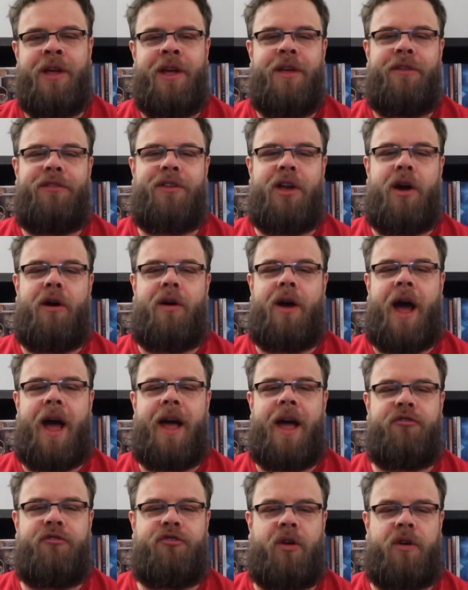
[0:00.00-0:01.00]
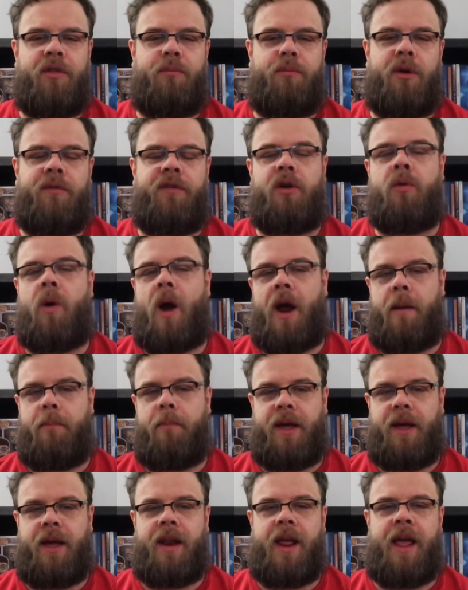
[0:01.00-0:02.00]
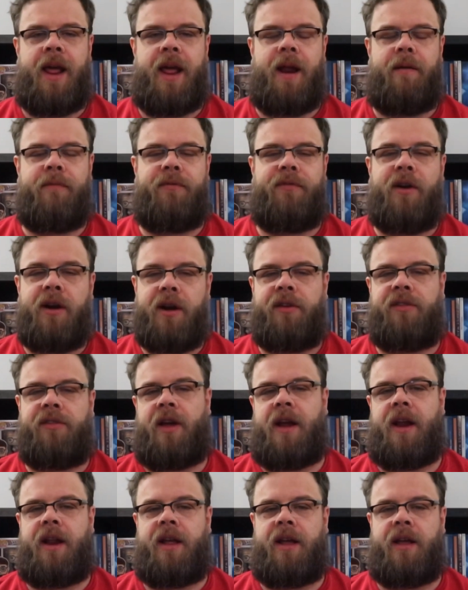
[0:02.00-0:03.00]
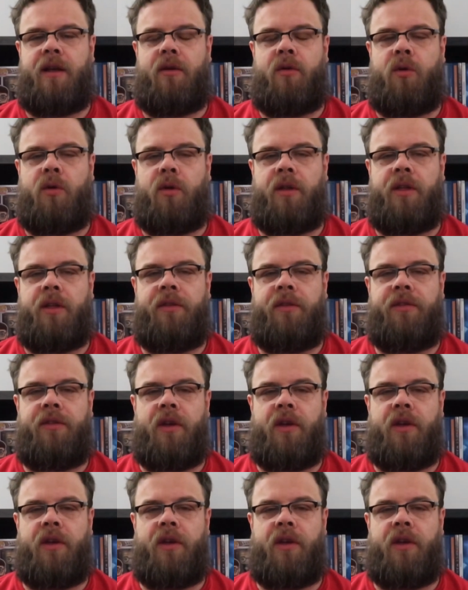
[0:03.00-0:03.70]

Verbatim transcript: so I enjoy the movie quite a bit and I'm very excited to get a hold of this.